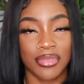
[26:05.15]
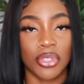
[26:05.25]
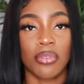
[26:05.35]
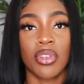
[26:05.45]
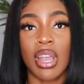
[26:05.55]

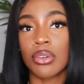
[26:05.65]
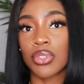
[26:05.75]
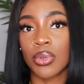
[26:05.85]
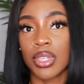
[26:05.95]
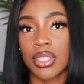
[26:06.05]
So if you're
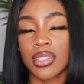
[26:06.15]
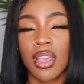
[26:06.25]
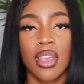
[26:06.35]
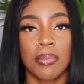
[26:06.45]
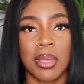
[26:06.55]
outdoors,
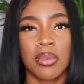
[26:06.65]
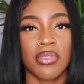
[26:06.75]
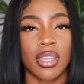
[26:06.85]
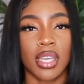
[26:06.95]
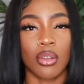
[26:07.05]
maybe
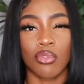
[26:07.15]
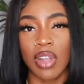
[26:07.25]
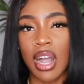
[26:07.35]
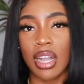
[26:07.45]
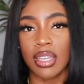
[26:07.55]
find like a
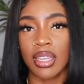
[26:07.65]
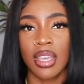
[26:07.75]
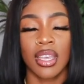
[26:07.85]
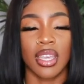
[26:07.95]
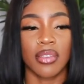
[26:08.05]
rock.
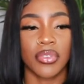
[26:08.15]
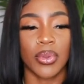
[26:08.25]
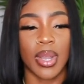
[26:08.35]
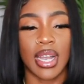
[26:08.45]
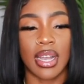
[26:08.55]
If
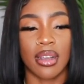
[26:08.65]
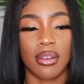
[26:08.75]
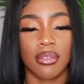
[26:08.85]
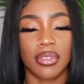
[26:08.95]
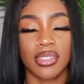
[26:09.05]
you
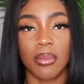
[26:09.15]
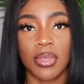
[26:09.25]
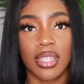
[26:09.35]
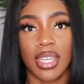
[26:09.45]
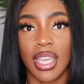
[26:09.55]
have
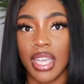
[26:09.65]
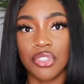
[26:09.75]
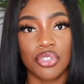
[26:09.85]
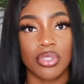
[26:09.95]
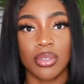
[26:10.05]
something like
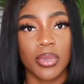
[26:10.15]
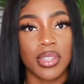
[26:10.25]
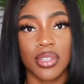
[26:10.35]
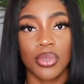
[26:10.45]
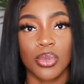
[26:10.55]
extra
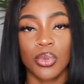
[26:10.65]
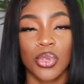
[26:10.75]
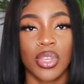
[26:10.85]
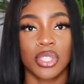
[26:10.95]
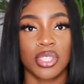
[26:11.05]
with you,
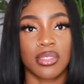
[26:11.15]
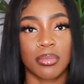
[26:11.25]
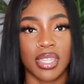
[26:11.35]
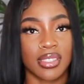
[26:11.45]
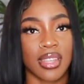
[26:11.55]
you can just
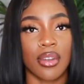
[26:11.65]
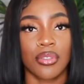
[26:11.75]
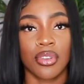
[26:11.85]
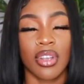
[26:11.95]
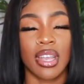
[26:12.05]
place that on
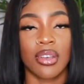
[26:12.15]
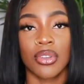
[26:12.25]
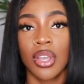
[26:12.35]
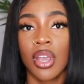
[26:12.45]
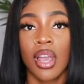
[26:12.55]
the
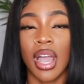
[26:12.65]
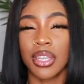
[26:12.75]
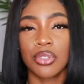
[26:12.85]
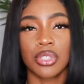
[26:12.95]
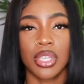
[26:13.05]
ground. I
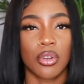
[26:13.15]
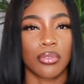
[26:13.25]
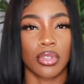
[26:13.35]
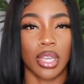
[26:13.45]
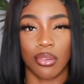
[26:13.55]
usually go
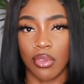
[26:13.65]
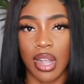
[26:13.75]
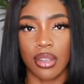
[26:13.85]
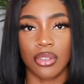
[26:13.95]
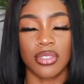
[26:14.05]
for like a
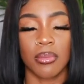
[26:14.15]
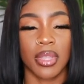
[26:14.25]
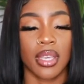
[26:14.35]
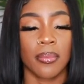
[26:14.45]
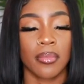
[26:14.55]
rock or
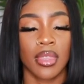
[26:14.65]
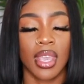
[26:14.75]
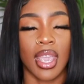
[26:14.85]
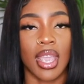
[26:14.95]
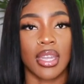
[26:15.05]
something
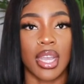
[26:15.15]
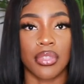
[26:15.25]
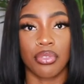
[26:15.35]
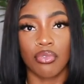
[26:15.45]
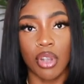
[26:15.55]
and I
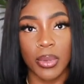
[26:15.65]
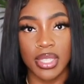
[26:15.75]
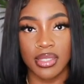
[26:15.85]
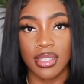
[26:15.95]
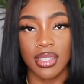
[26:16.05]
throw
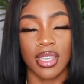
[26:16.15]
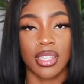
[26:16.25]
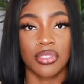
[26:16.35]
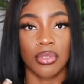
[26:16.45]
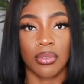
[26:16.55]
it
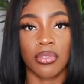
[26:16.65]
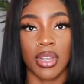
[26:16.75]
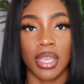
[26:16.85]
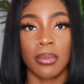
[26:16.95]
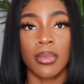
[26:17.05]
into the
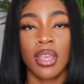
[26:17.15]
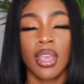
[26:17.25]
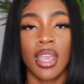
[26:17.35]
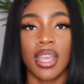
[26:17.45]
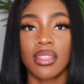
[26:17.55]
frame.
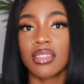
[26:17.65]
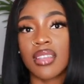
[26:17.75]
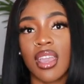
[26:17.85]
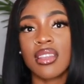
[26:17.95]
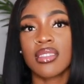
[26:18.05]
In this
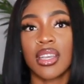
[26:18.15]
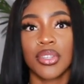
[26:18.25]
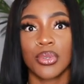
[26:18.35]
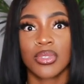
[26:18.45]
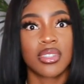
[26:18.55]
case, I
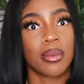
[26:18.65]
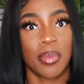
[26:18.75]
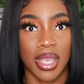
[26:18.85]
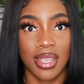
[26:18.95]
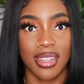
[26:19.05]
used a
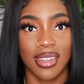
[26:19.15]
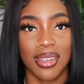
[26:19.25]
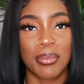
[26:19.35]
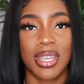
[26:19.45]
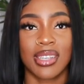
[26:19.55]
pin
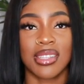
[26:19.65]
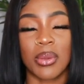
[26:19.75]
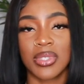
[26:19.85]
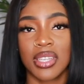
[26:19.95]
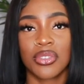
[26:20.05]
because I
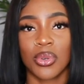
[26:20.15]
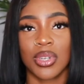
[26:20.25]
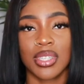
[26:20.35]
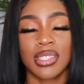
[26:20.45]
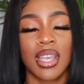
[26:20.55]
was
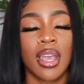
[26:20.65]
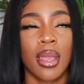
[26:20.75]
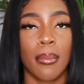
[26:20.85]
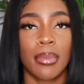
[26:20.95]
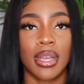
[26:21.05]
indoors.
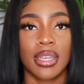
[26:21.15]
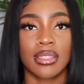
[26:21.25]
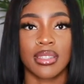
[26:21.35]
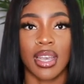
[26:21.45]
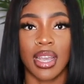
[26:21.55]

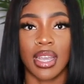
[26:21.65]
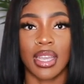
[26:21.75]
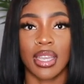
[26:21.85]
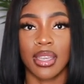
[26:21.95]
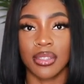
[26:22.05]
But
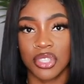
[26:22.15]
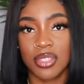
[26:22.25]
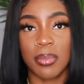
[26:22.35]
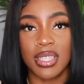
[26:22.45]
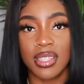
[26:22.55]
I
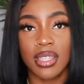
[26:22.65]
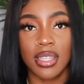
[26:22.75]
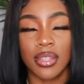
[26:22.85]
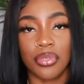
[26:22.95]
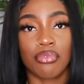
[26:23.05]
just
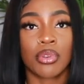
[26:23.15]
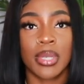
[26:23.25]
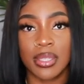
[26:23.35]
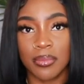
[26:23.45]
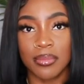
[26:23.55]
basically threw
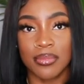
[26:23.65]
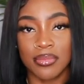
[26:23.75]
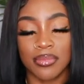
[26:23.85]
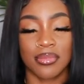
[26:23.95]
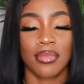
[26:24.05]
it
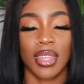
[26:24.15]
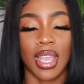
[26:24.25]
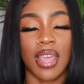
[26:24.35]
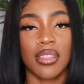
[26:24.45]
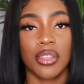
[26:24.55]

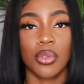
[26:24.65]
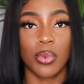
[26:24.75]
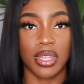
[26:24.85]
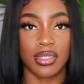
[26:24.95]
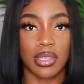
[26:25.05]
and then you
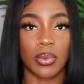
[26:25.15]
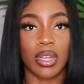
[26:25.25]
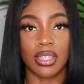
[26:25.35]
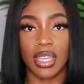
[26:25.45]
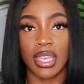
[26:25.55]
want to see
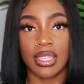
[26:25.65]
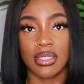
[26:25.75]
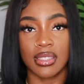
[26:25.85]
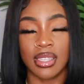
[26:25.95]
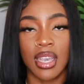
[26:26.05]
where it
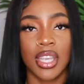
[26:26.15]
lands.